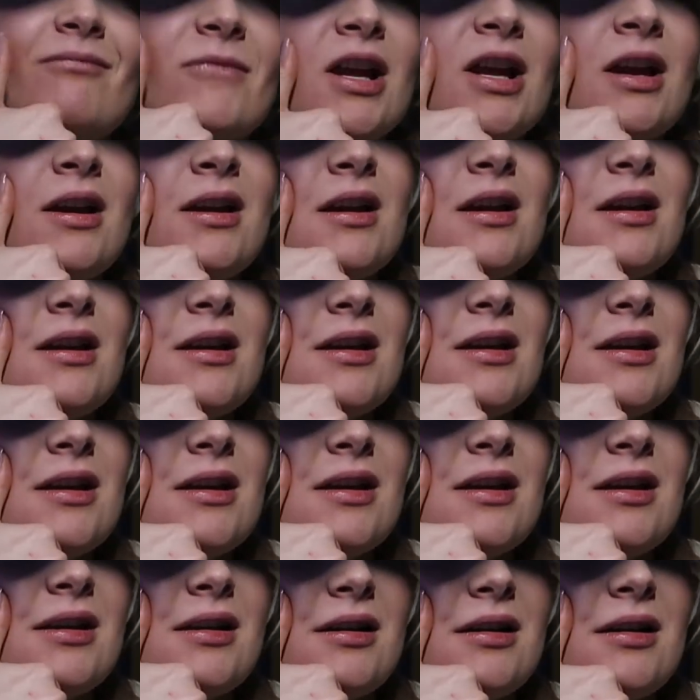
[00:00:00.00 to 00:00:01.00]

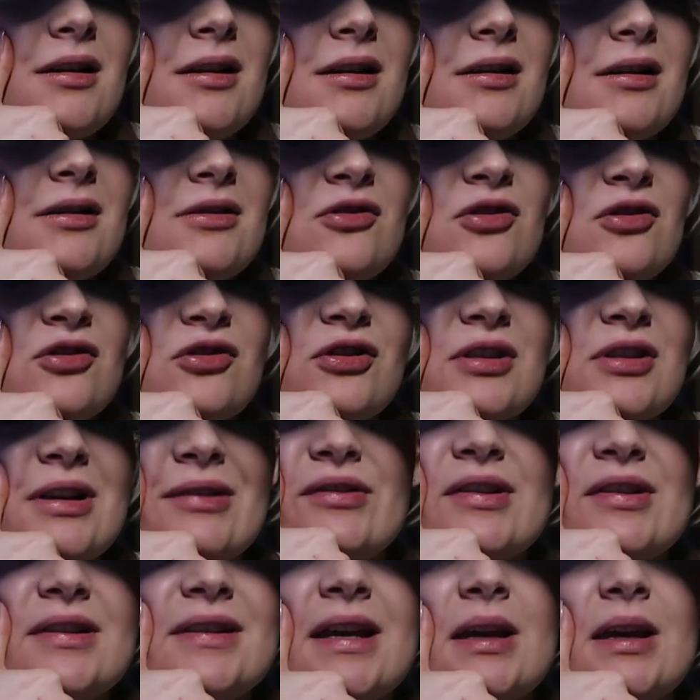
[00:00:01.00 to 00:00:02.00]
It just doesn't
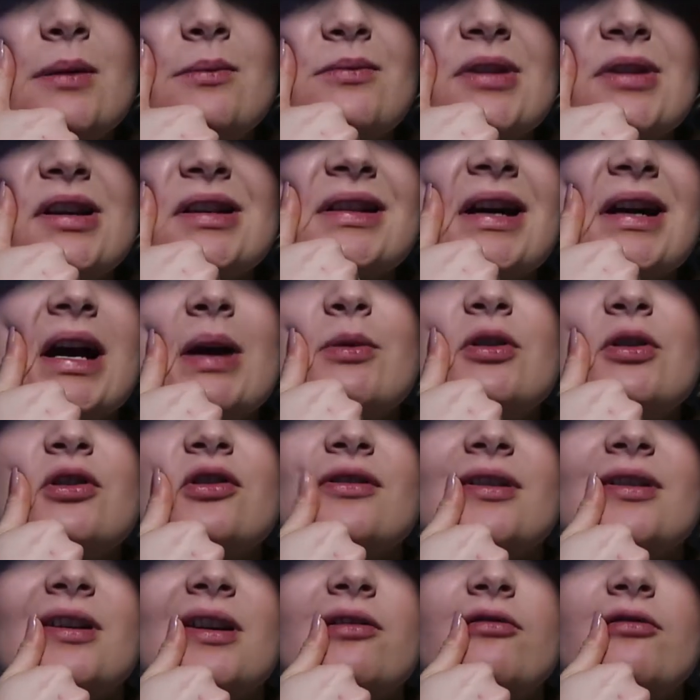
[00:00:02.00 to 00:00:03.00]
have the same excitement,
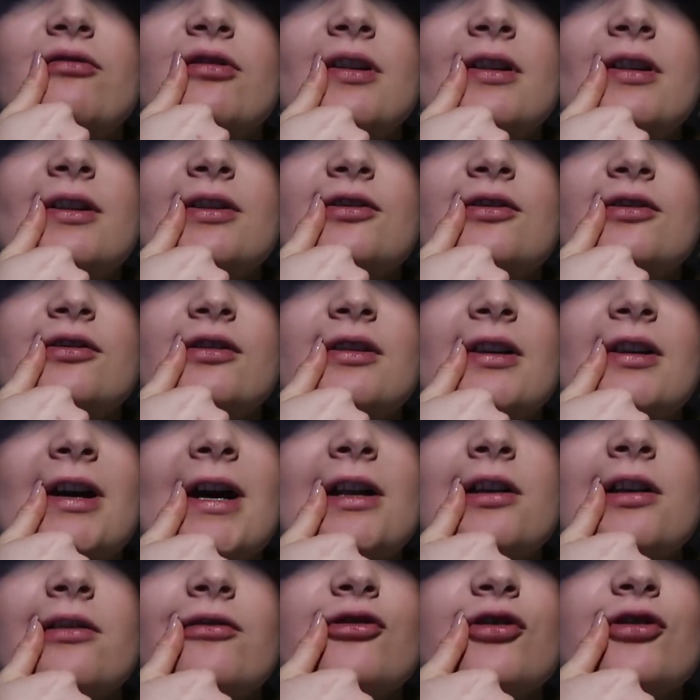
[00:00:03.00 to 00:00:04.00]
does it? It really doesn't.
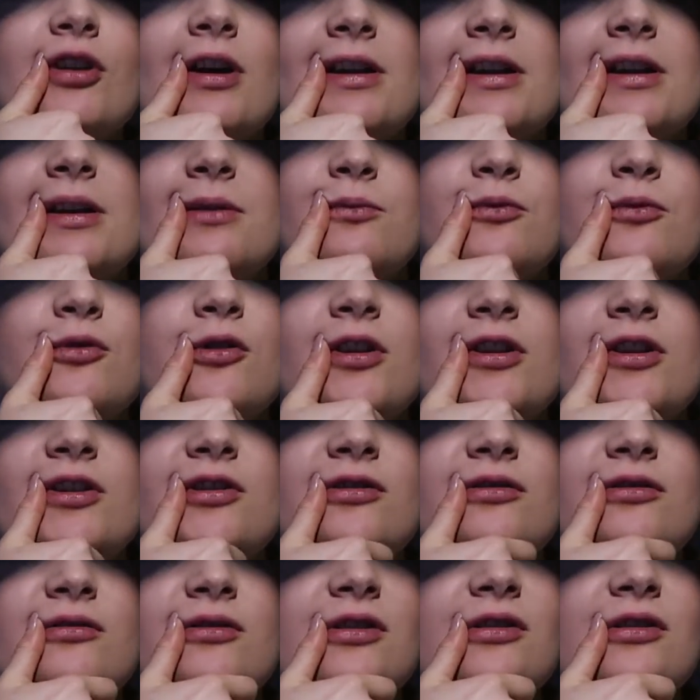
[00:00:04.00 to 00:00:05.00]
I love training, but it's
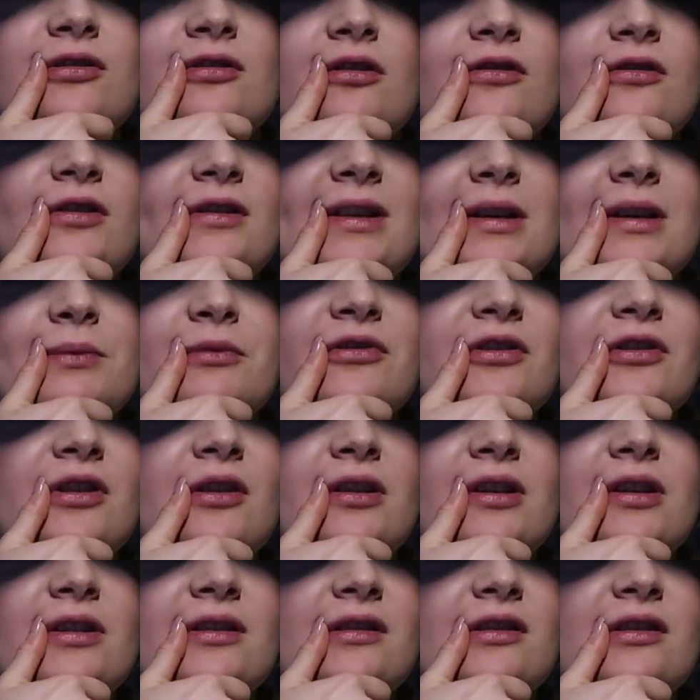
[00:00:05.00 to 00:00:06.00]
just not the same as
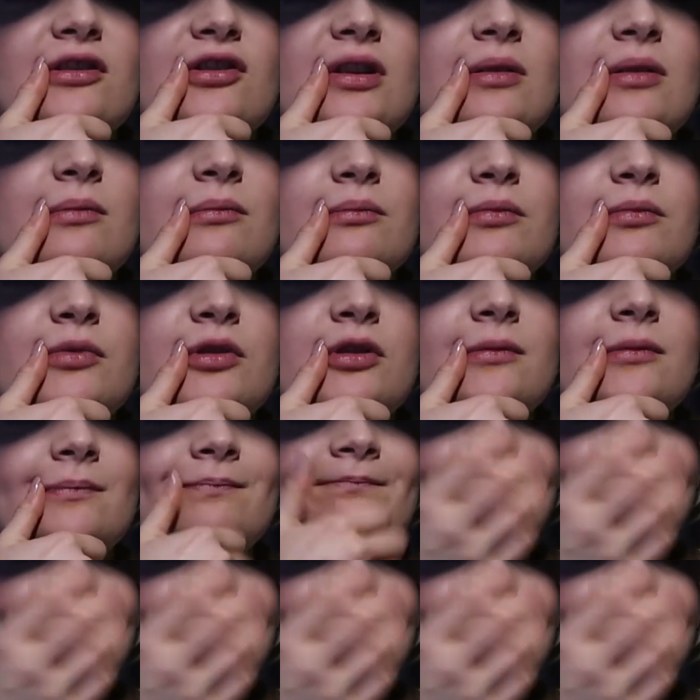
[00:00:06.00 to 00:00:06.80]
going into the gym, but